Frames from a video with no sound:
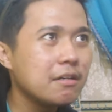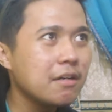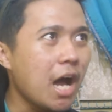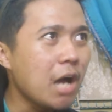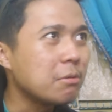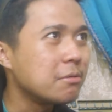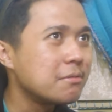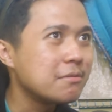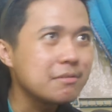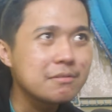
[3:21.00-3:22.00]
Oh!
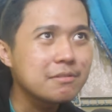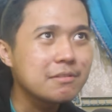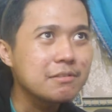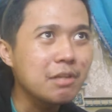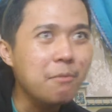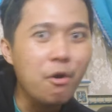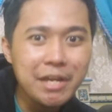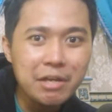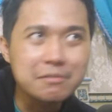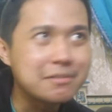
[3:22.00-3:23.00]
Some
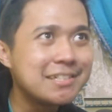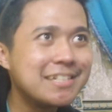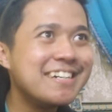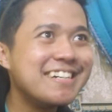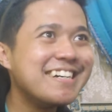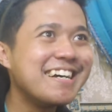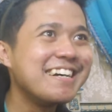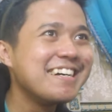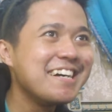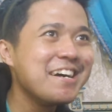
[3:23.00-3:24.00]
Orion!
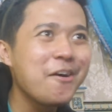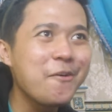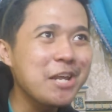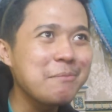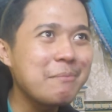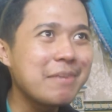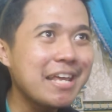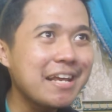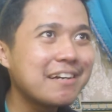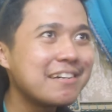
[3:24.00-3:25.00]
Orion member
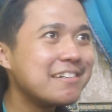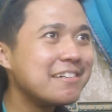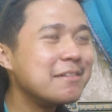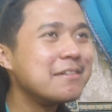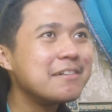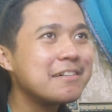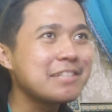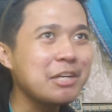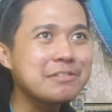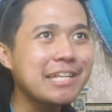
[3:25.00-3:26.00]
here!
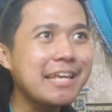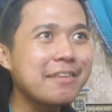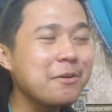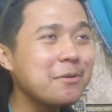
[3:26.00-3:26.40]
They're not singing though.